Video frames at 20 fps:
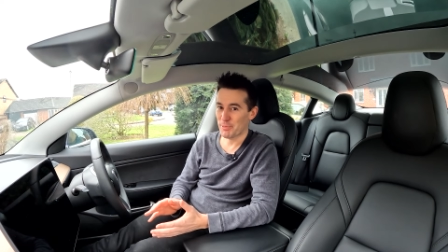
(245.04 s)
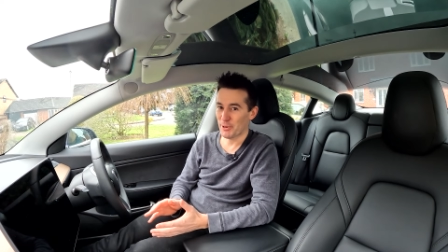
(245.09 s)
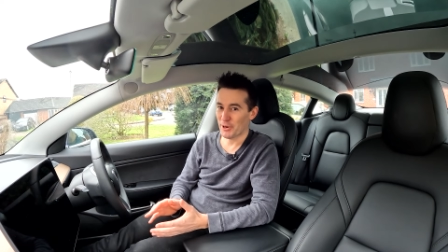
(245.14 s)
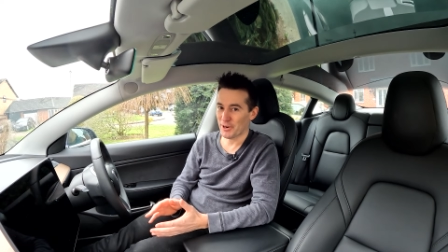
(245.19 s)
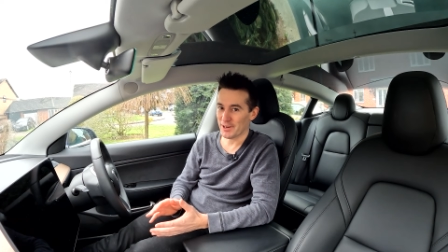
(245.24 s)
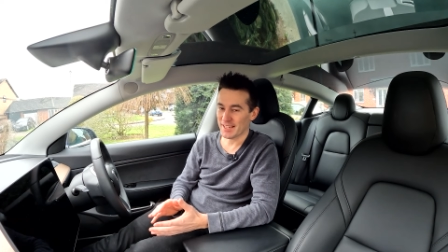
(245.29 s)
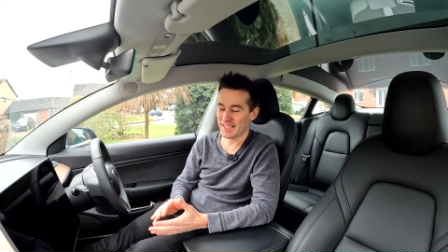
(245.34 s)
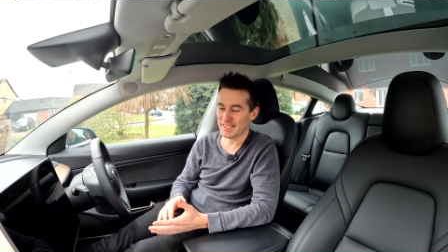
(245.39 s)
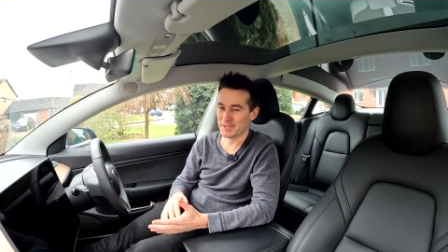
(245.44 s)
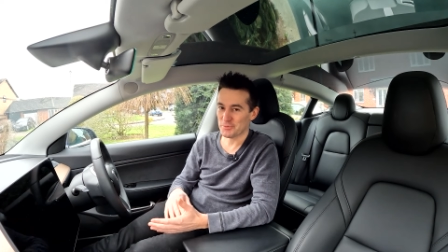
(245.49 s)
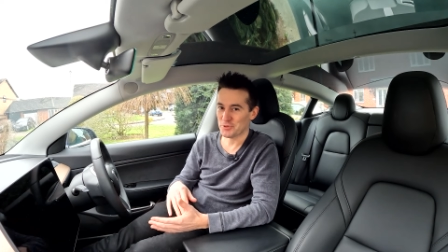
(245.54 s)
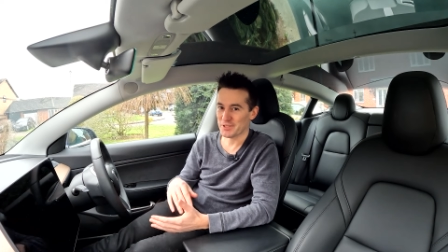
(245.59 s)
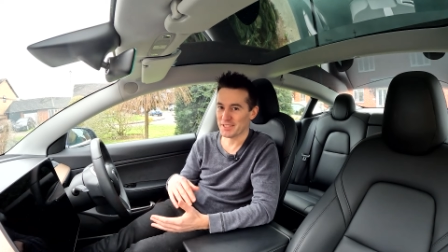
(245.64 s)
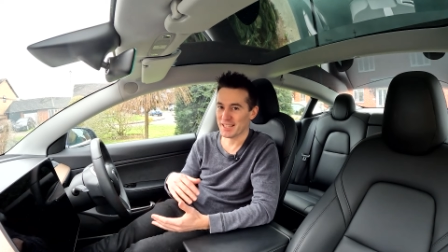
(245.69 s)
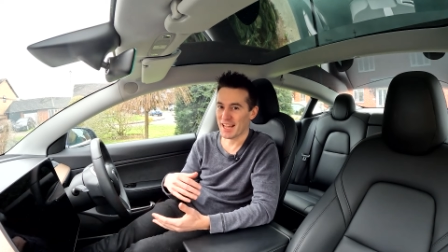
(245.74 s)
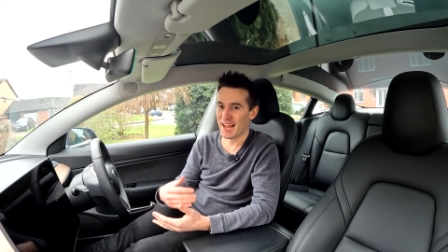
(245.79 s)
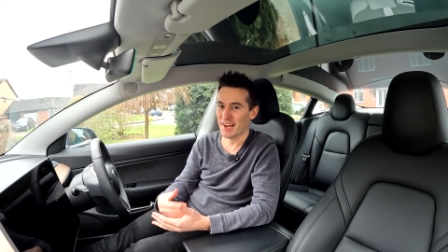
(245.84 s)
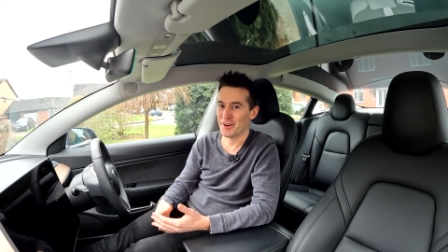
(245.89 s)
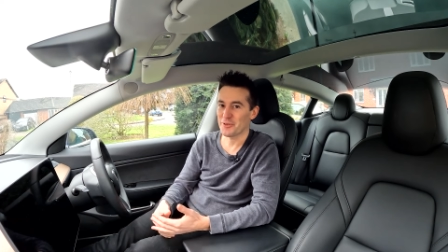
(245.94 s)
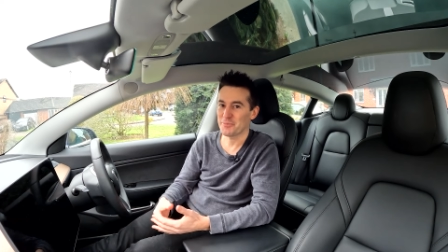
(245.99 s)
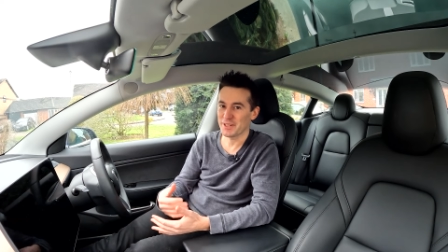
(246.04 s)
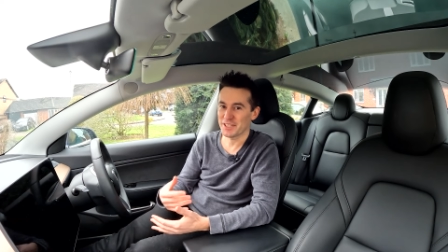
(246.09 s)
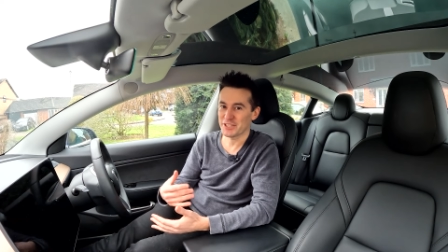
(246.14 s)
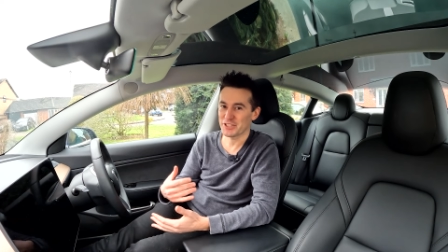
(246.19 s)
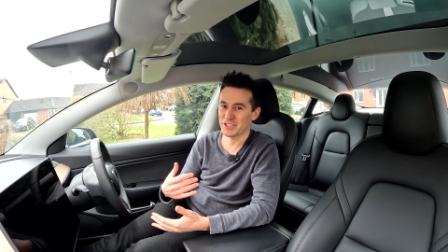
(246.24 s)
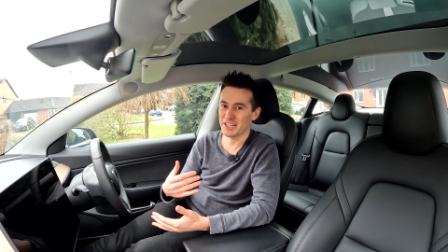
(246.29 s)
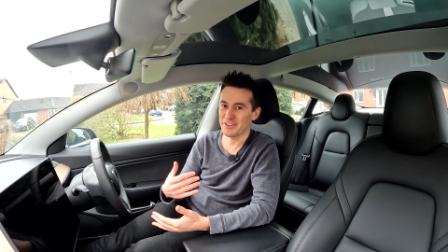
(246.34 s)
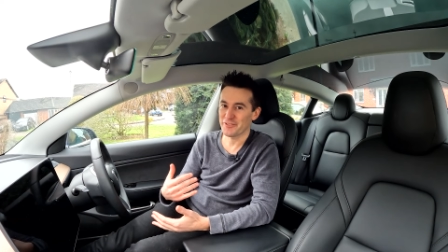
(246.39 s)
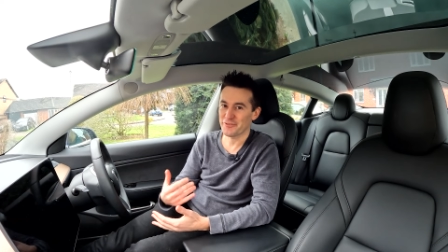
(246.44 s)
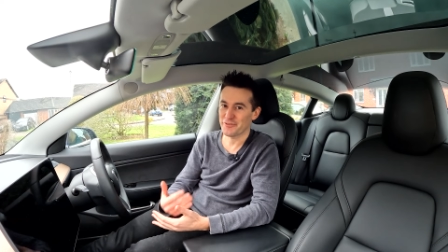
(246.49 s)
surprise, was how
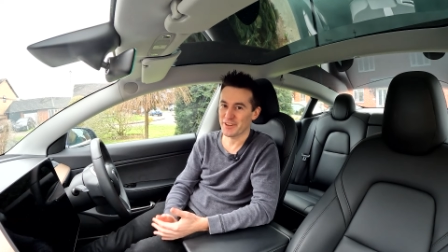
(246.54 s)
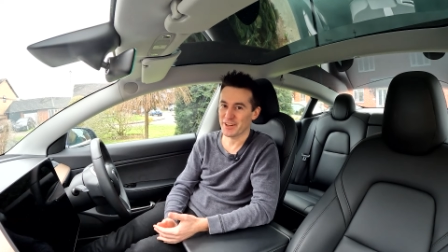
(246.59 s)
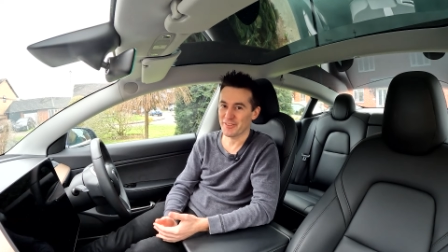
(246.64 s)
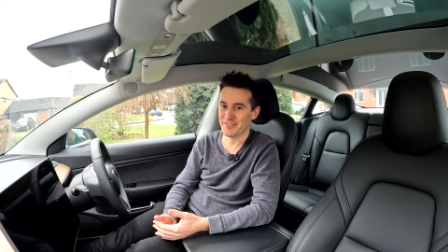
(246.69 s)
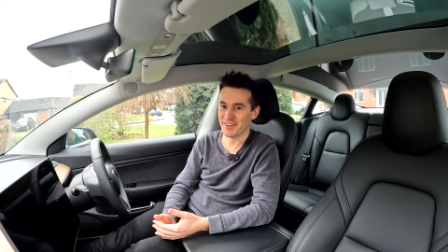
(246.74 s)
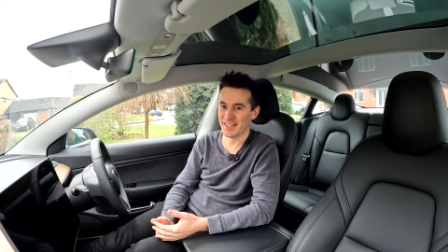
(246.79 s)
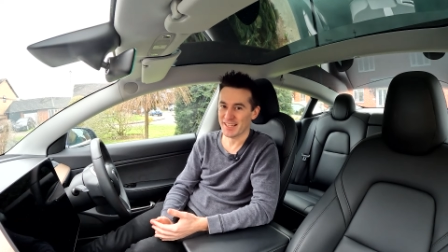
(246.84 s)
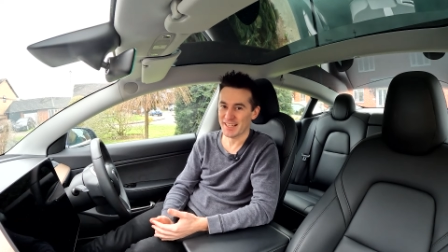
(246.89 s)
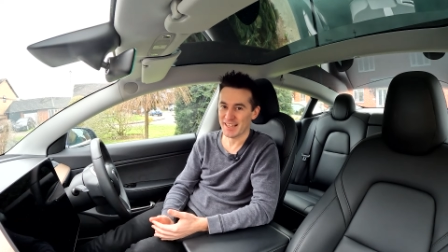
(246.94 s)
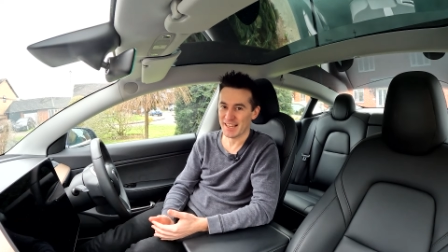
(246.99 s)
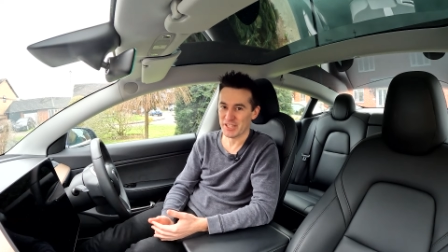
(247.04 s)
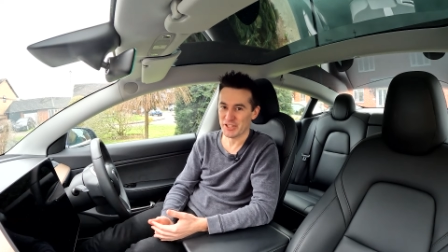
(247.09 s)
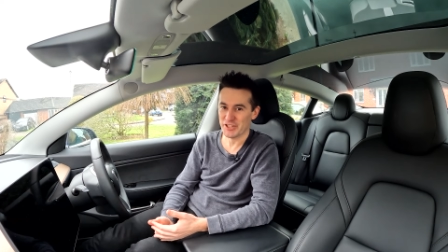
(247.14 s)
much it felt like an